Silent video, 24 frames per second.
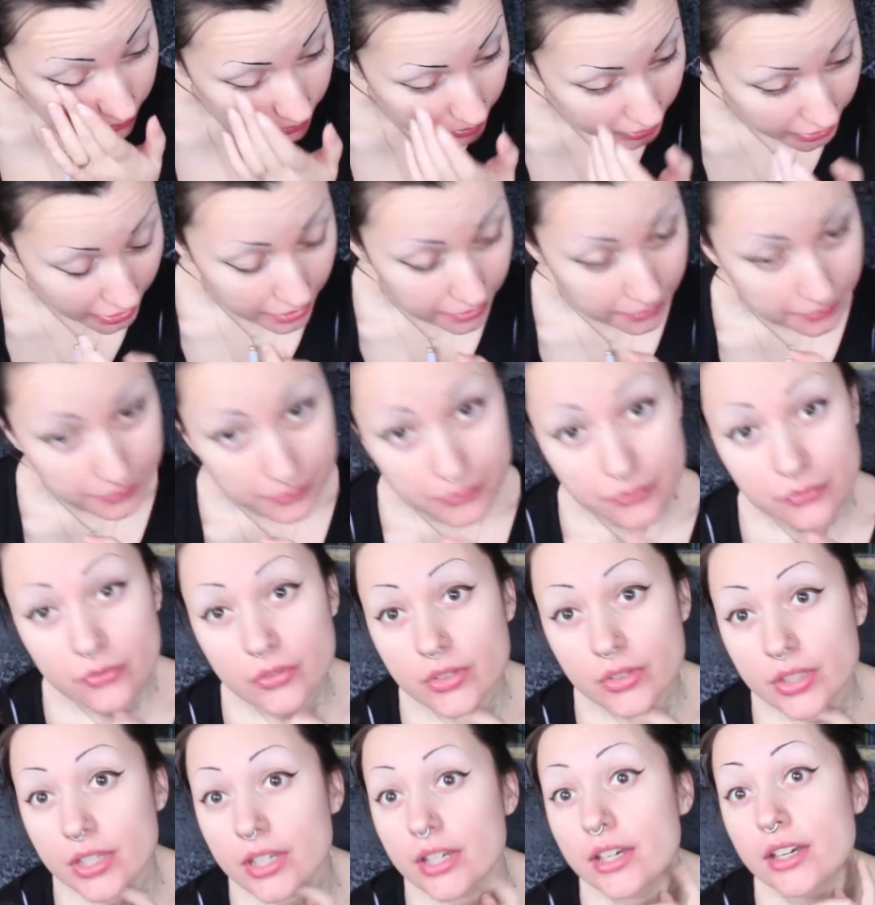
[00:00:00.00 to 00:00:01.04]
yeah,
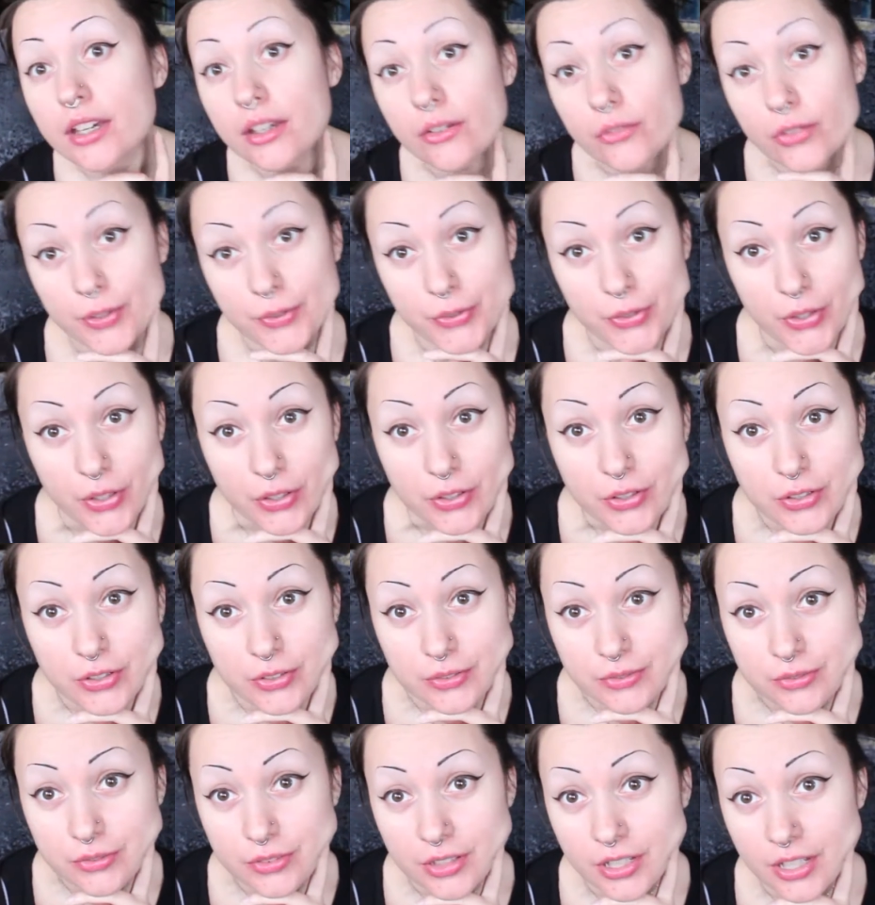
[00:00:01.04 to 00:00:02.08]
feels good,
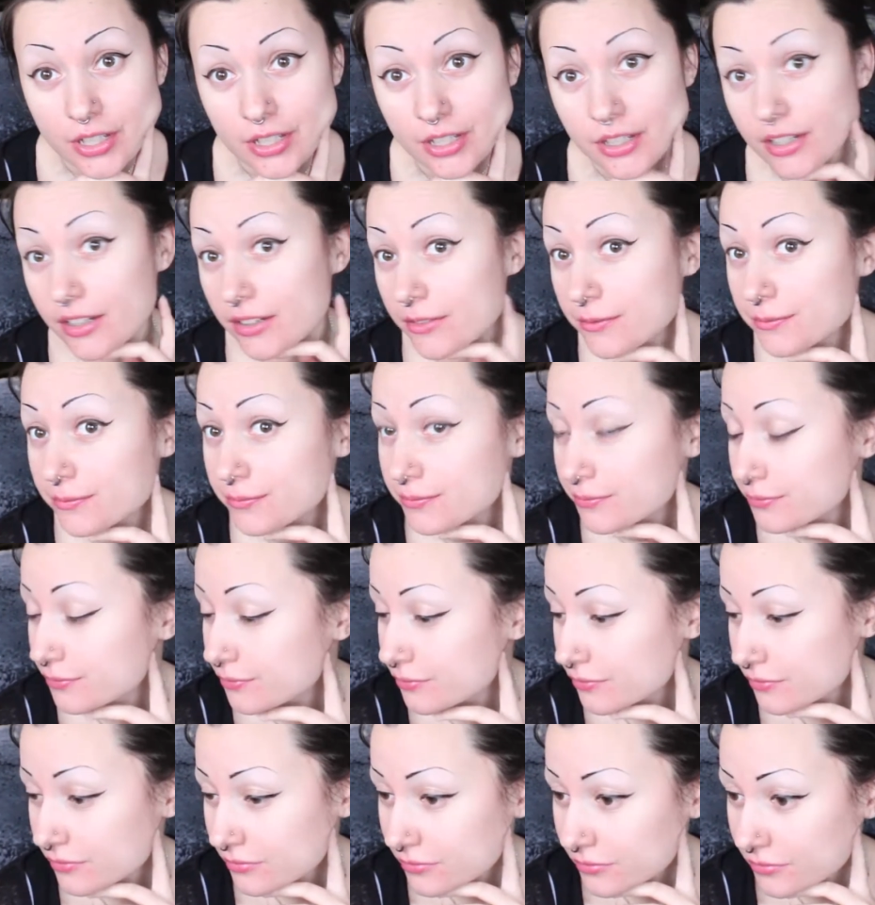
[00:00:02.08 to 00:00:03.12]
on
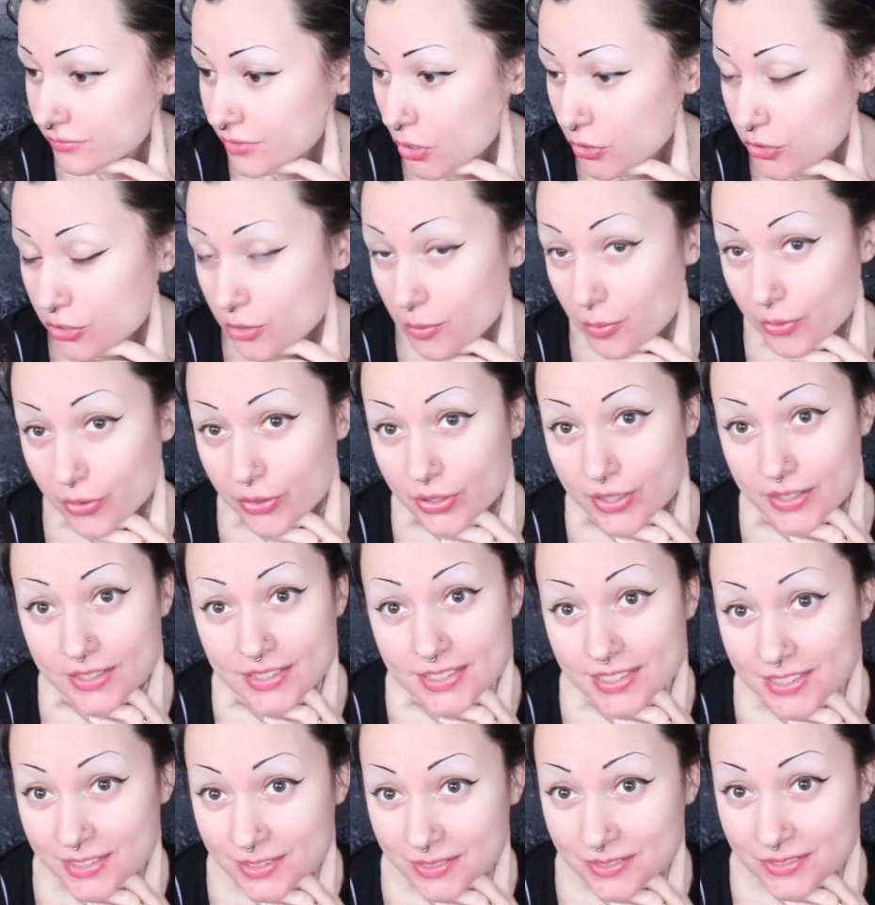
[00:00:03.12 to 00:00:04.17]
top of
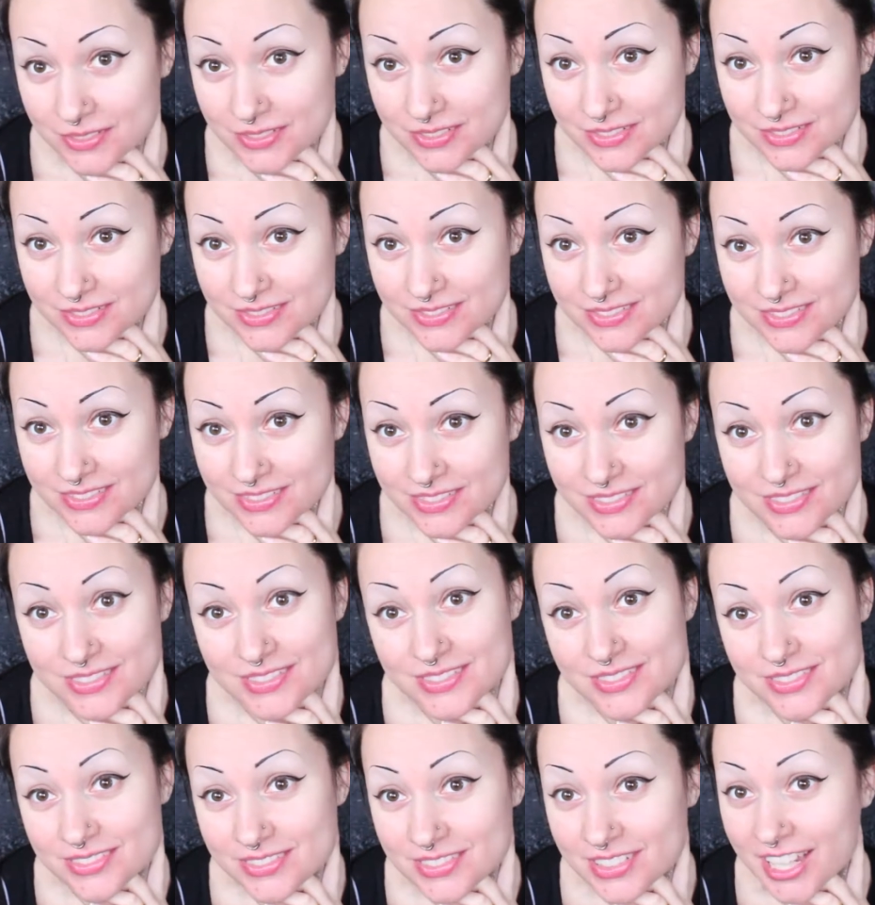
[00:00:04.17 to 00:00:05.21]
things,
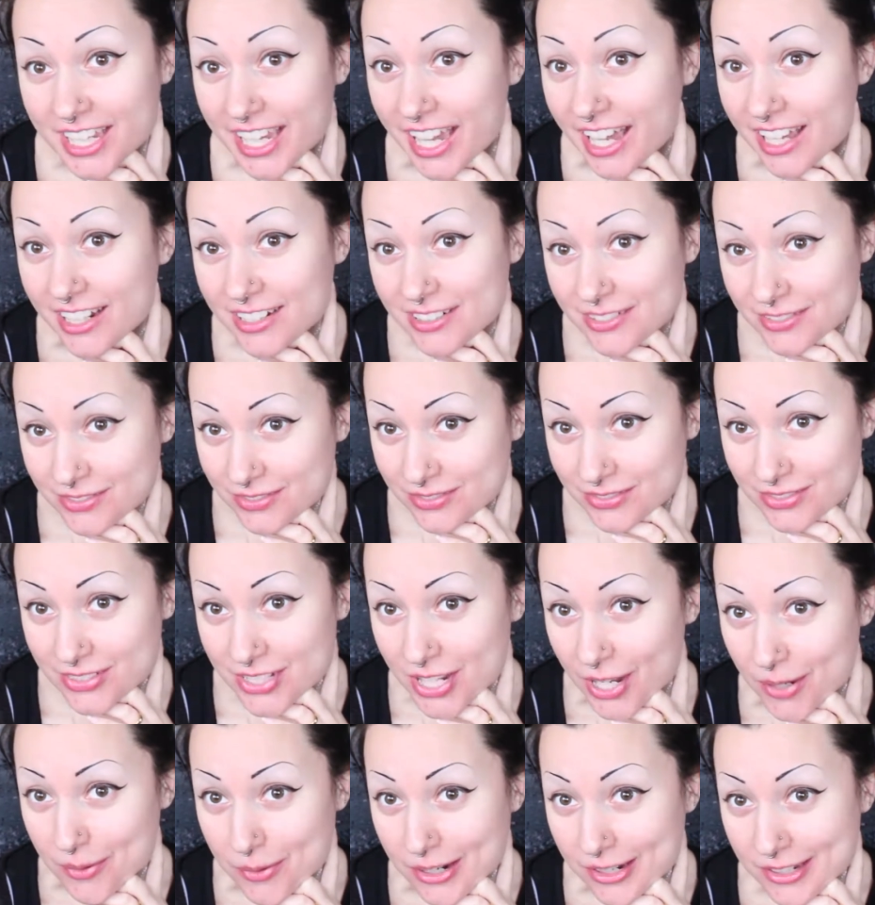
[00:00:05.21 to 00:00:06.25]
again,
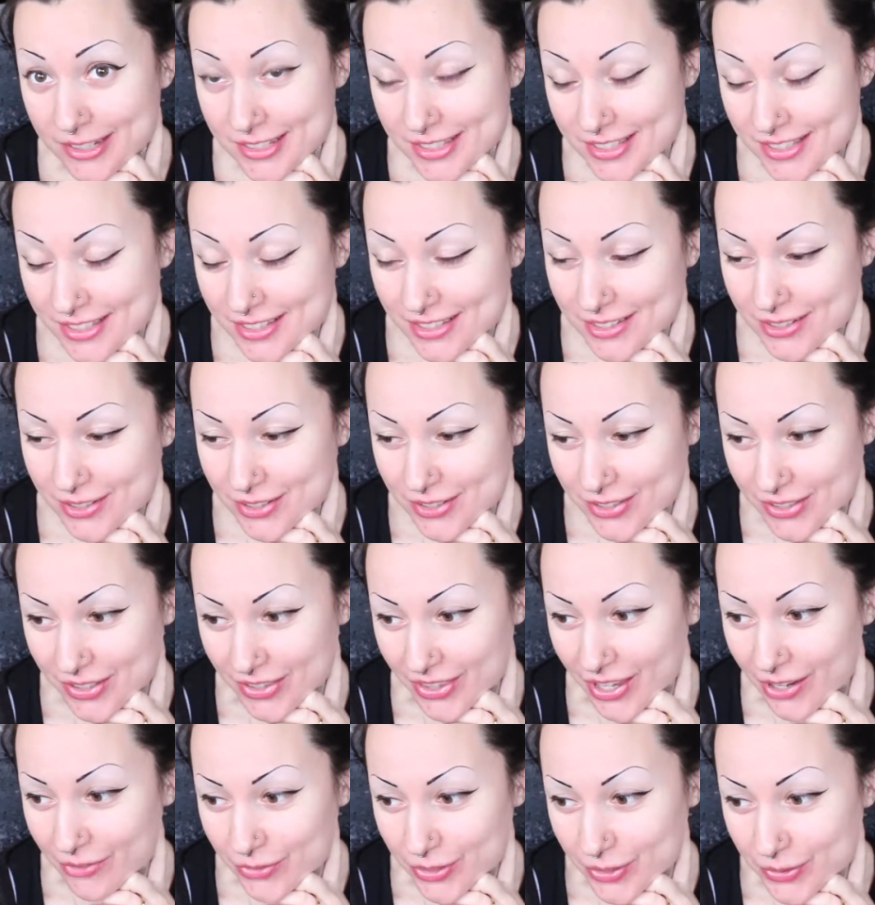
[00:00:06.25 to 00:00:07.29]
time-wise. So
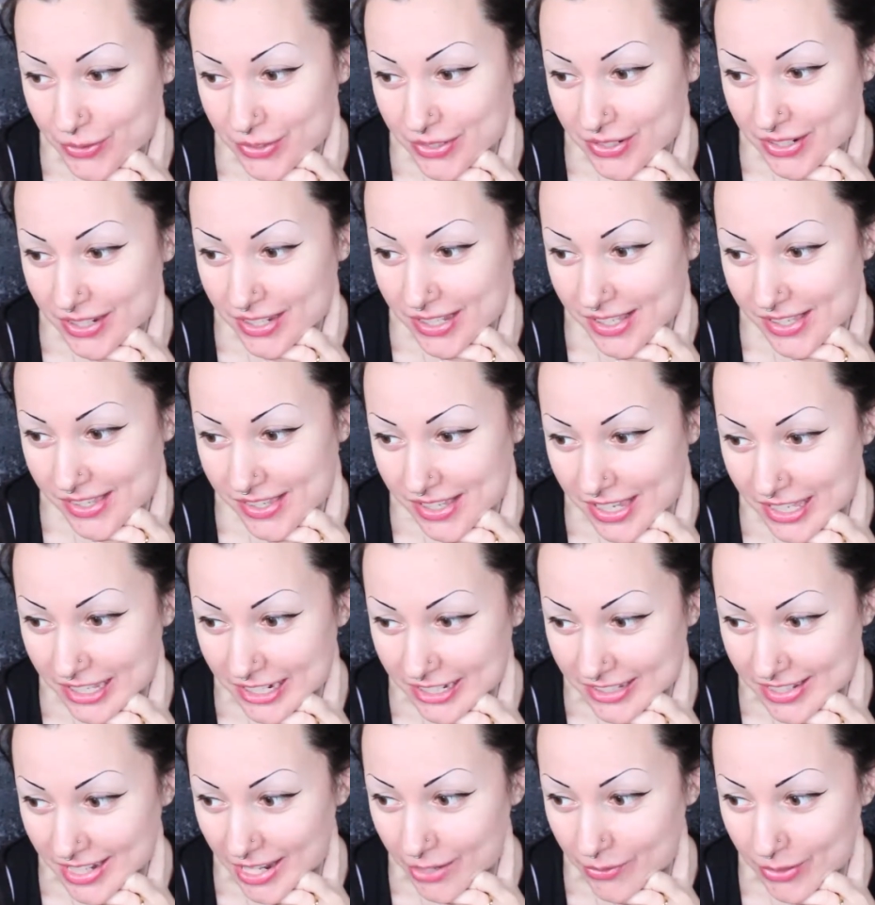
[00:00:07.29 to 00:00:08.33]
that feels nice. It
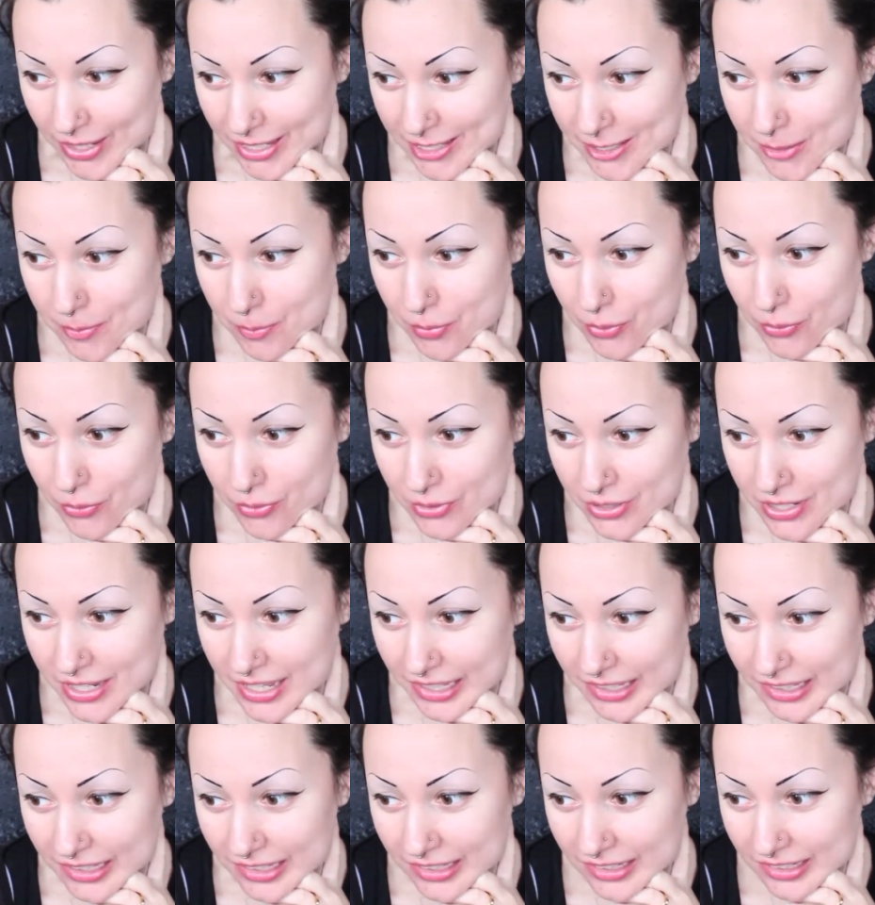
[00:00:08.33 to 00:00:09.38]
is now
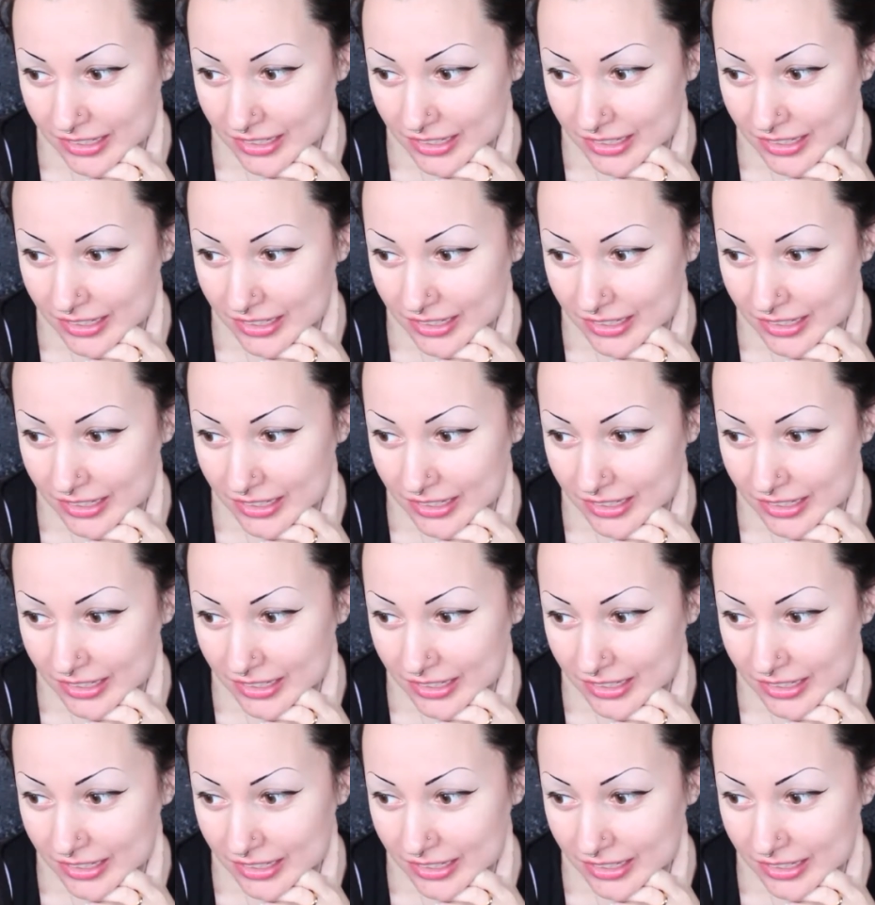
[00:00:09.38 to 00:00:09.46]
exporting,